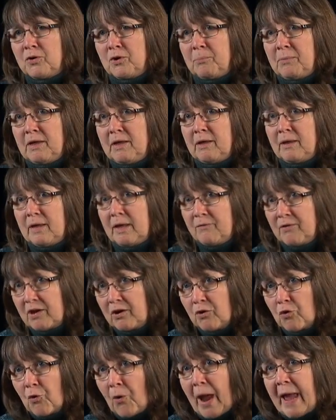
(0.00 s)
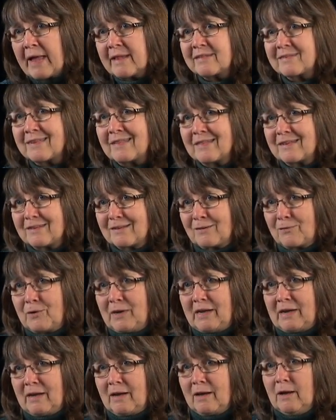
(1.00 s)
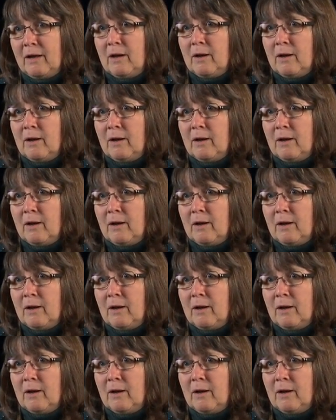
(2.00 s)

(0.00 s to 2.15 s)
to be giving grants in this arena.